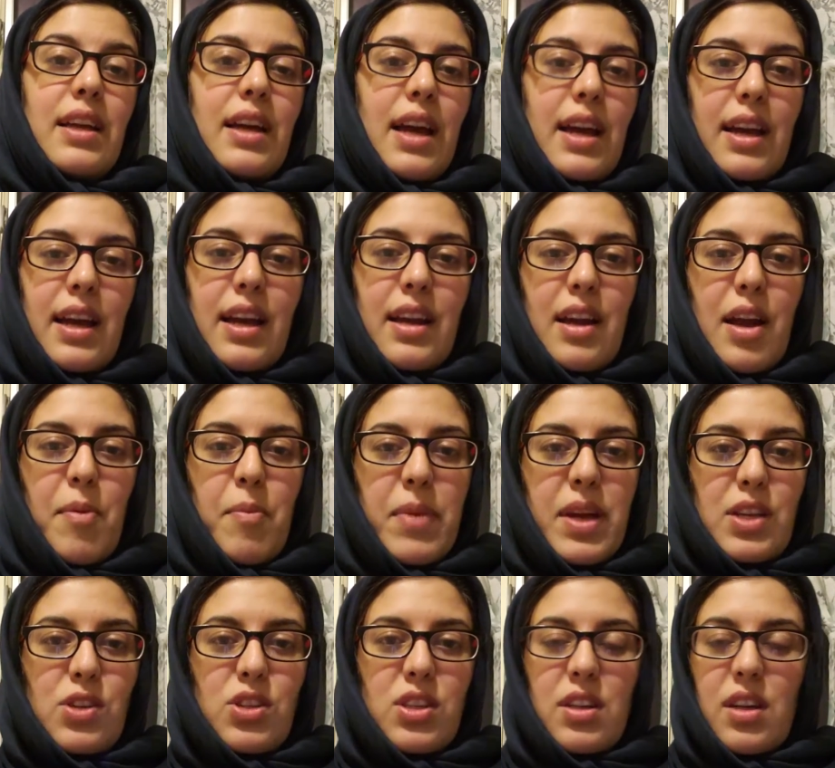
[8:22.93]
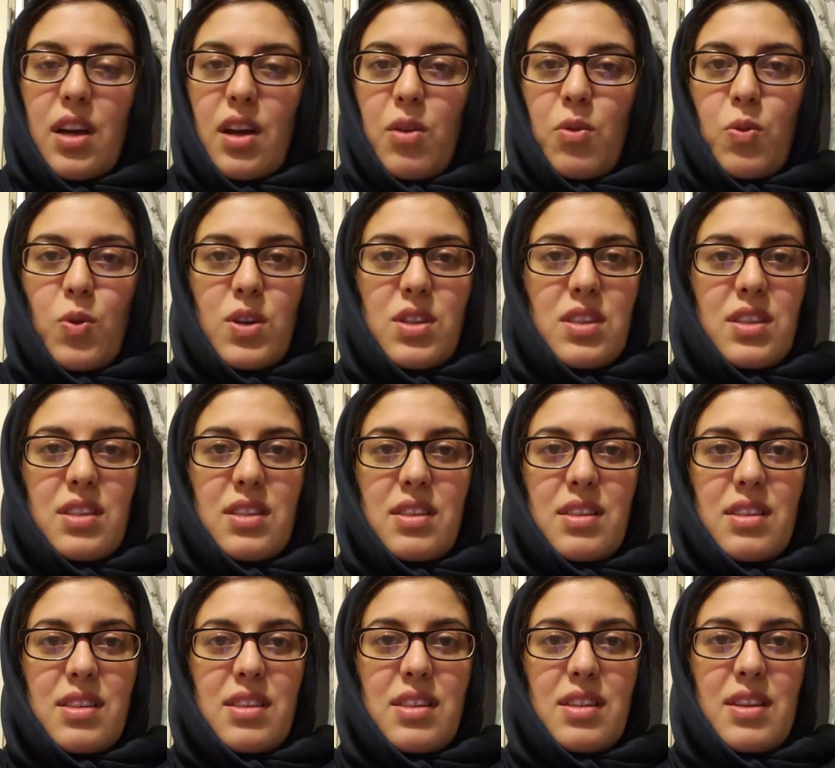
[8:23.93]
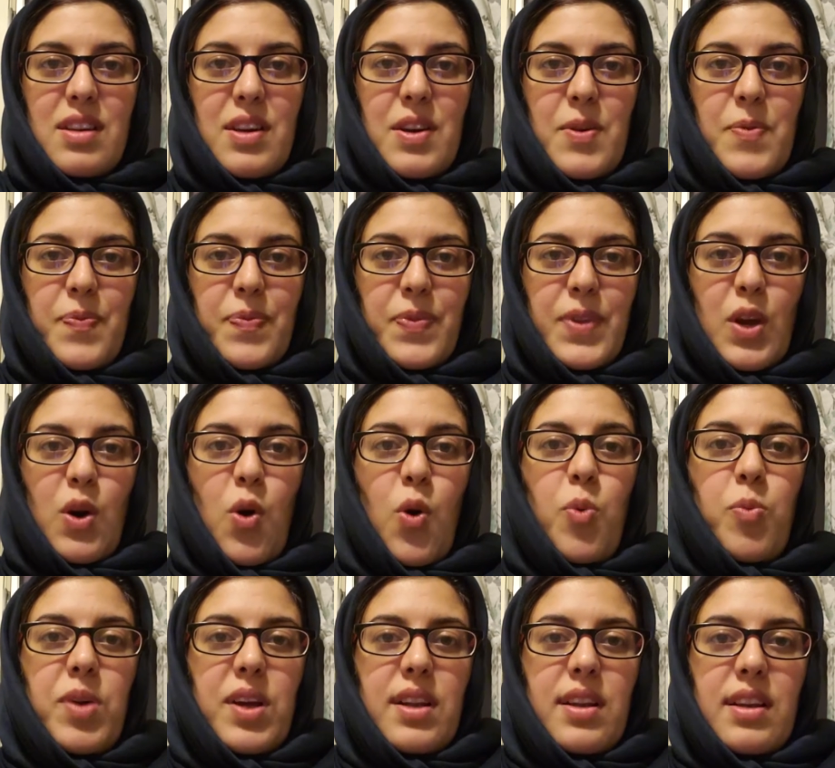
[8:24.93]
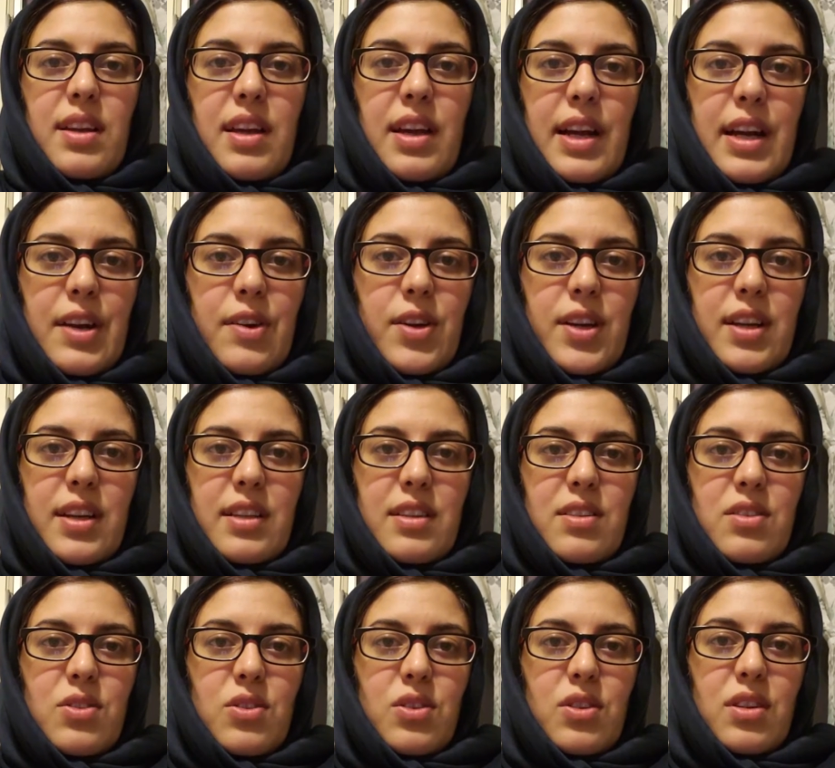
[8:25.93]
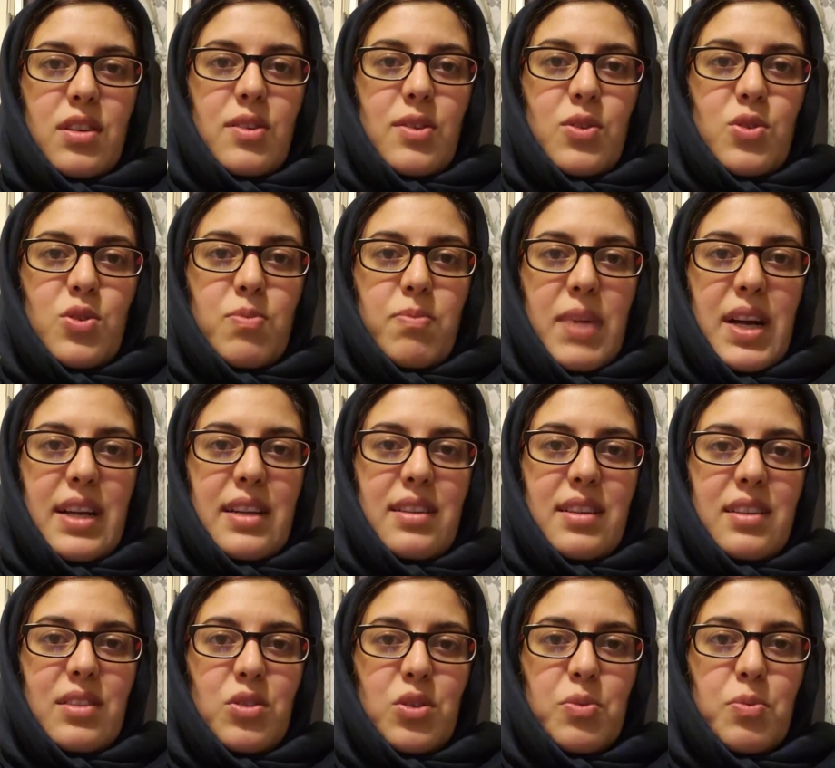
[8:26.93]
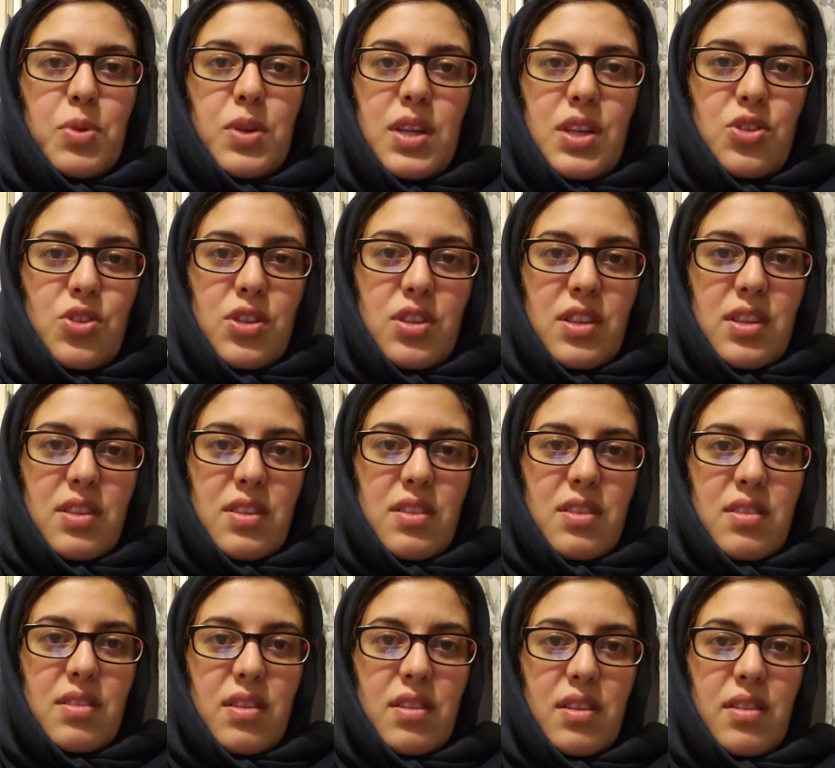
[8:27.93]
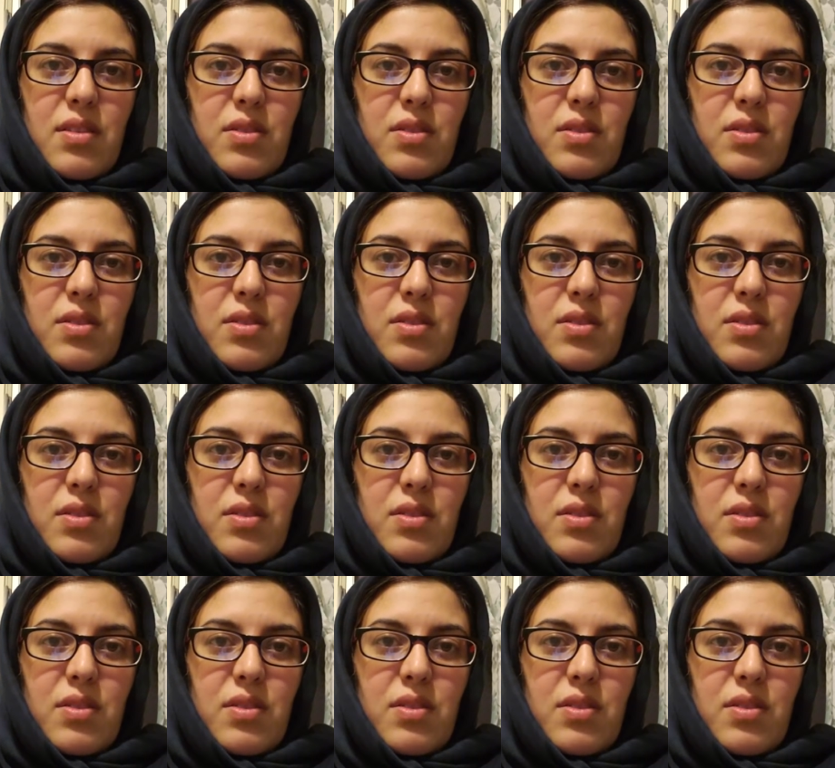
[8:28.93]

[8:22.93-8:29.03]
Again, I mentioned I wasn't openly arrogant or close-minded or prejudiced.